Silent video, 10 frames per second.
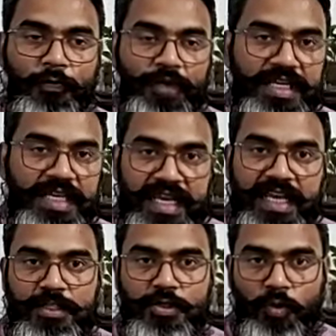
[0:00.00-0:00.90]
we
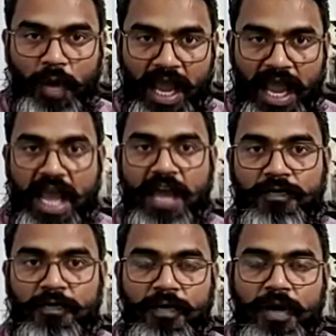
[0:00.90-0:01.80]
need to have
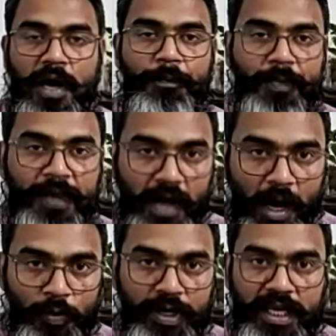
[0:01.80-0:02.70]
a
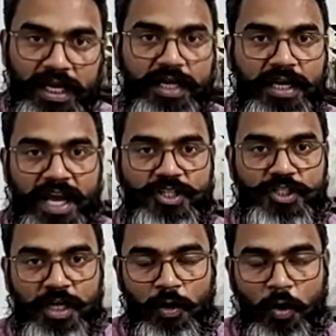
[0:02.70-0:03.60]
grounding in
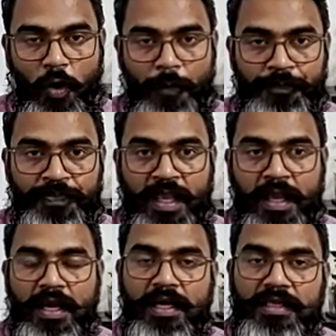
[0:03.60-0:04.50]
international law.
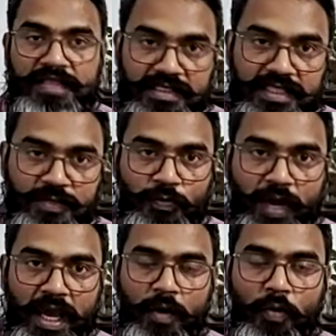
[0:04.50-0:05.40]
This is
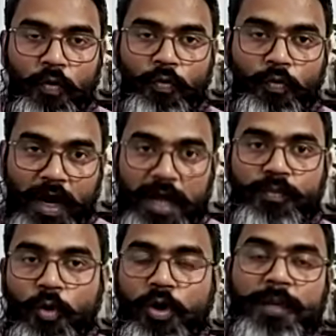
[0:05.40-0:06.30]
where
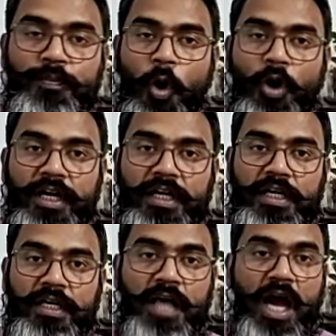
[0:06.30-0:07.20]
one more important
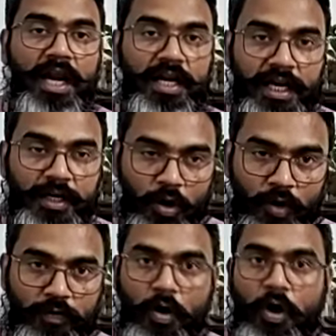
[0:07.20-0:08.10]
target
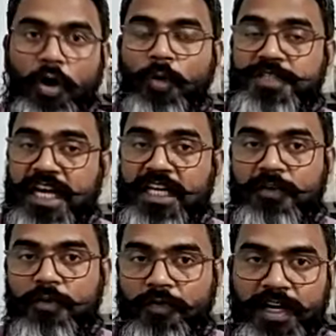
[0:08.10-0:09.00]
of or
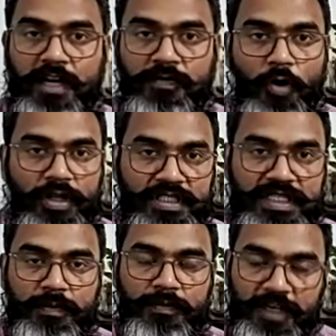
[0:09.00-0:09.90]
objective of Indian
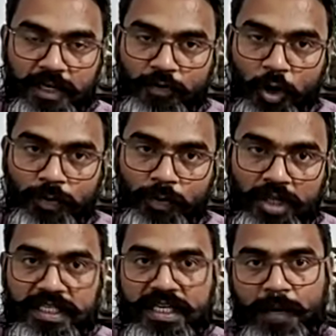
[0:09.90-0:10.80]
foreign
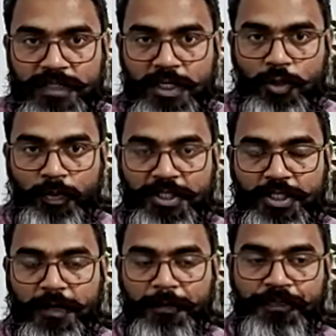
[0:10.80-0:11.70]
policy comes into
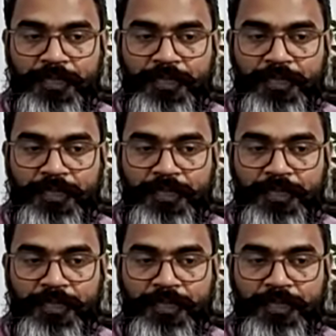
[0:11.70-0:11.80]
picture.